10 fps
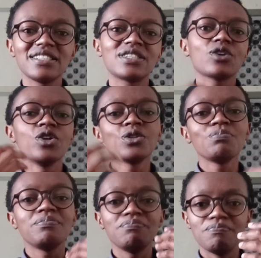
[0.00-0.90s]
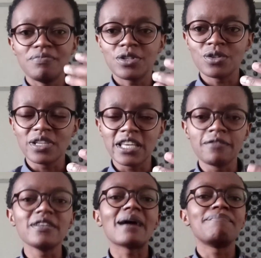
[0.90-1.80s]
It's going to
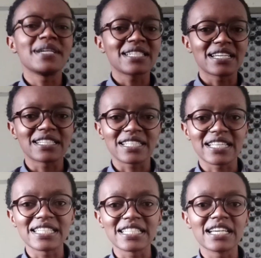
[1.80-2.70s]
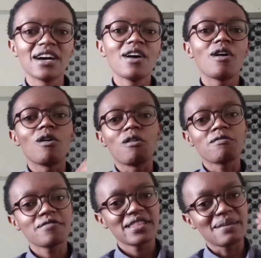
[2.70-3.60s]
give you a better understanding
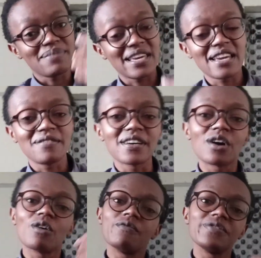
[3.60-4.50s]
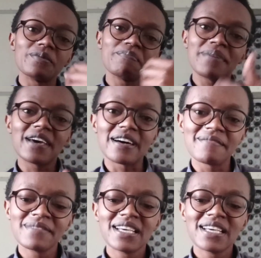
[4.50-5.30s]
of the behavior of your pair.